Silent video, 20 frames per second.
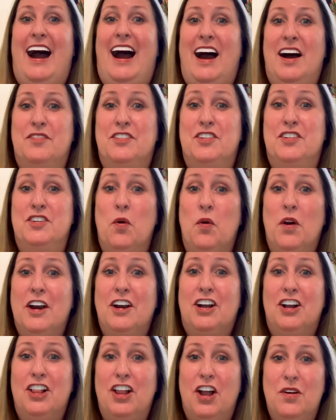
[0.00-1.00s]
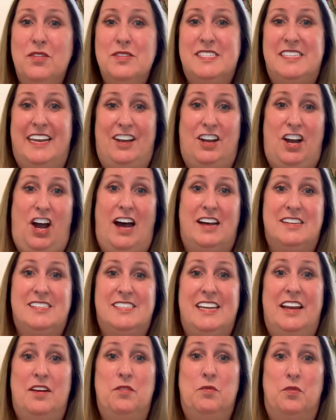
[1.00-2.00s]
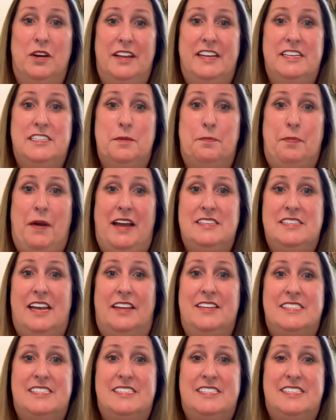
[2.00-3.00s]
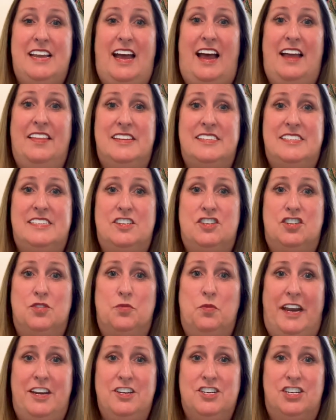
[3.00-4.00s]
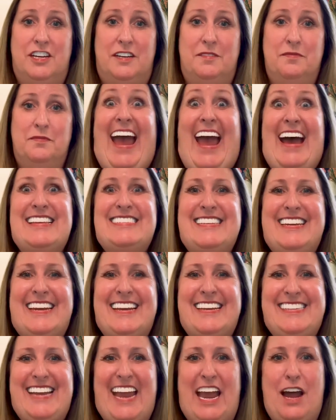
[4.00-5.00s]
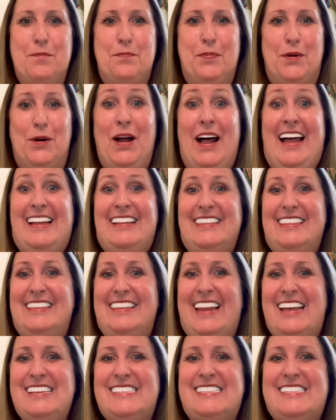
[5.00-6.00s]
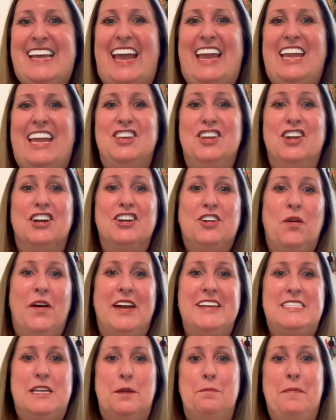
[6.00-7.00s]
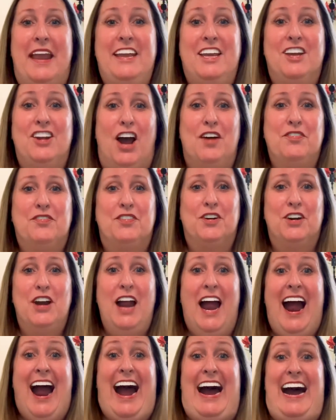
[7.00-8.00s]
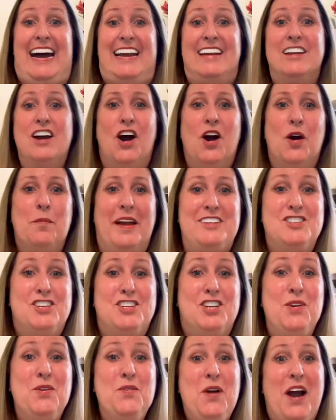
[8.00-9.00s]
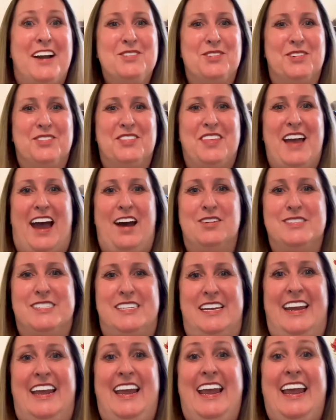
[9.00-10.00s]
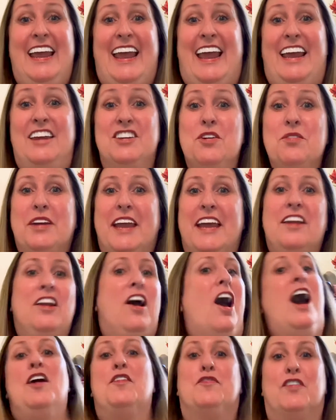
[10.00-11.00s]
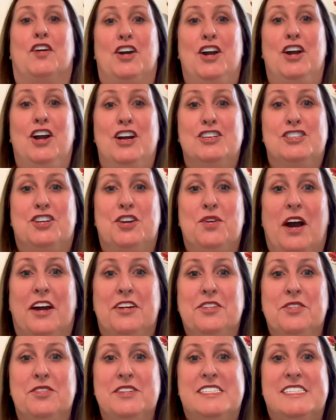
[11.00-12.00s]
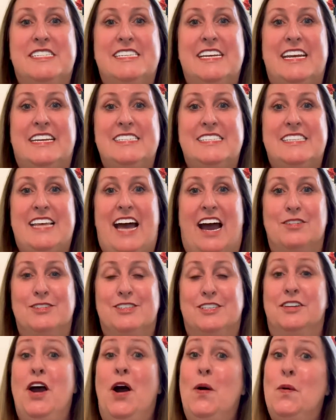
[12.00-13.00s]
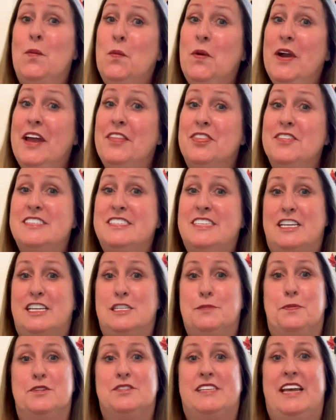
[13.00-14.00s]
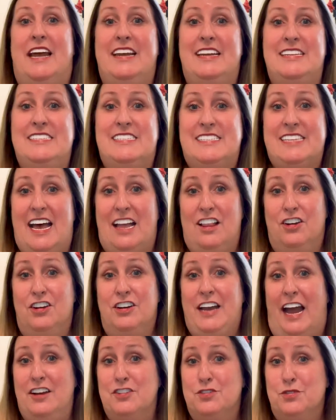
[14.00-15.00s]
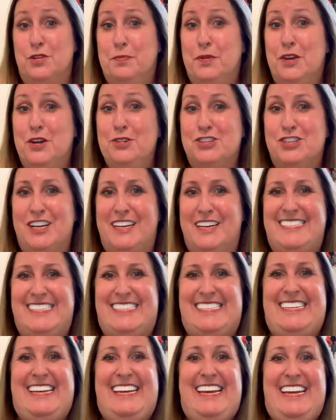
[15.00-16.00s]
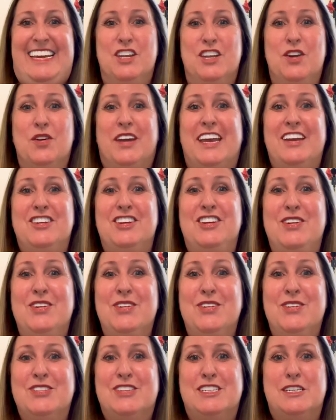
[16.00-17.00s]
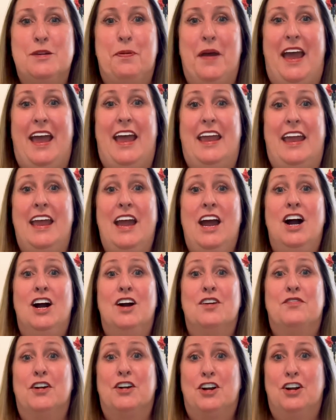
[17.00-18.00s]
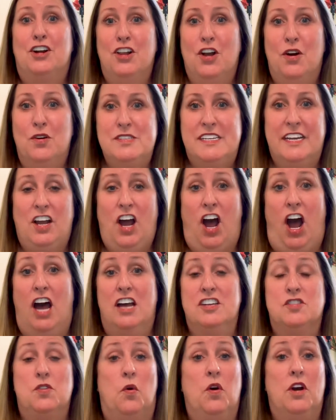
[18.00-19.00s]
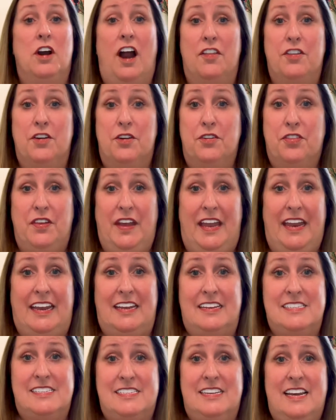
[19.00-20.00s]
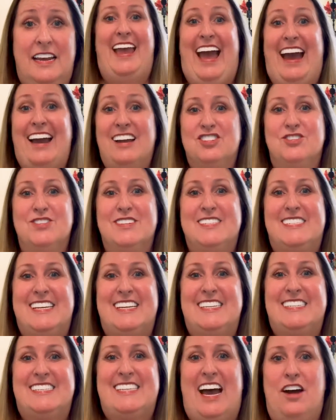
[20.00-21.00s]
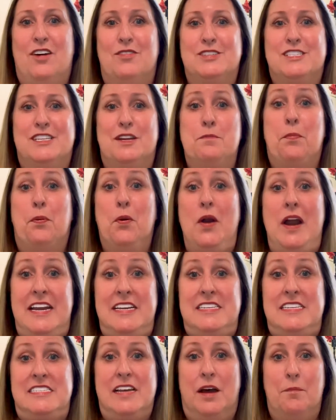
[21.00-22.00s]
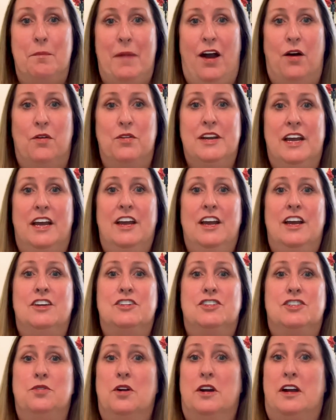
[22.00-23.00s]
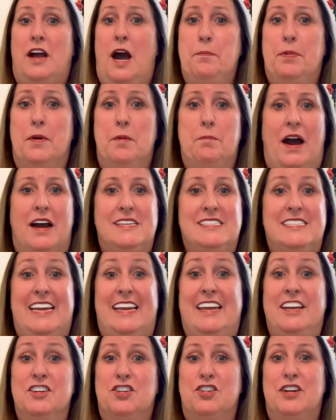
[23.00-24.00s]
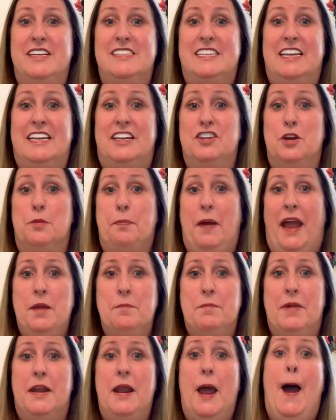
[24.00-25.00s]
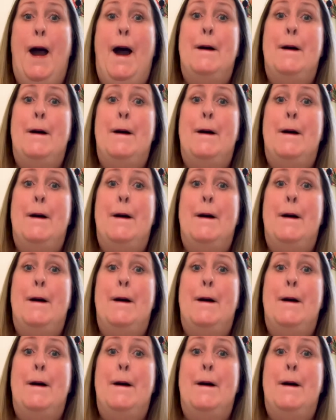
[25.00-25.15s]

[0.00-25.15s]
of your closing costs, it really depends on the situation. As an example, let's say you're going to make an offer on a home at $200,000 and you can offer $206,000 with 6% in seller contributions. You can use to pay for closing costs or other things. The extra $6,000 price amount to a couple bucks increase in your payment,